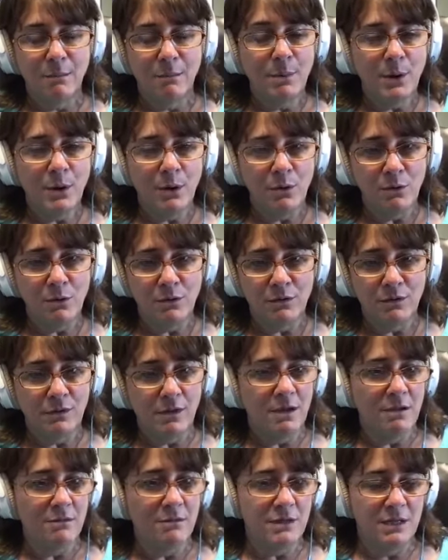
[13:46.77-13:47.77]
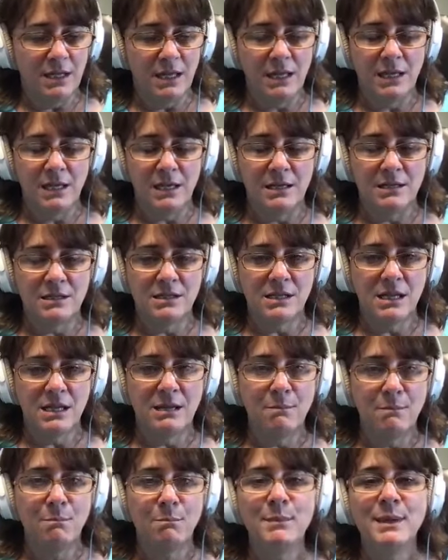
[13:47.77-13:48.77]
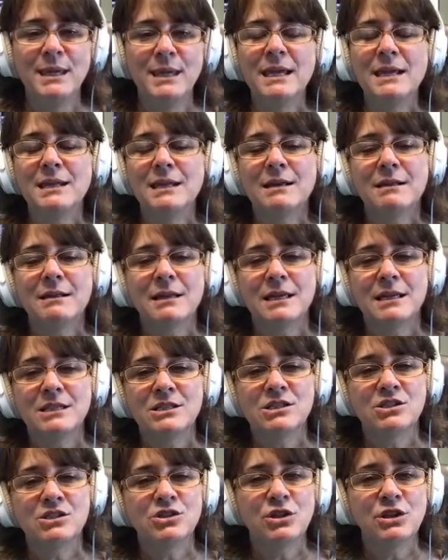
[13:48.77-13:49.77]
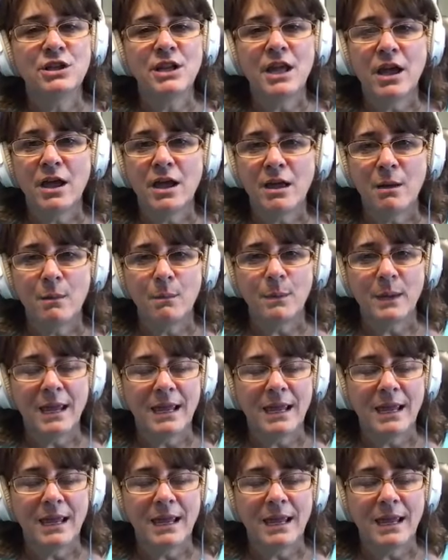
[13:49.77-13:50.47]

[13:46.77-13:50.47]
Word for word: both of the kids immediately stood up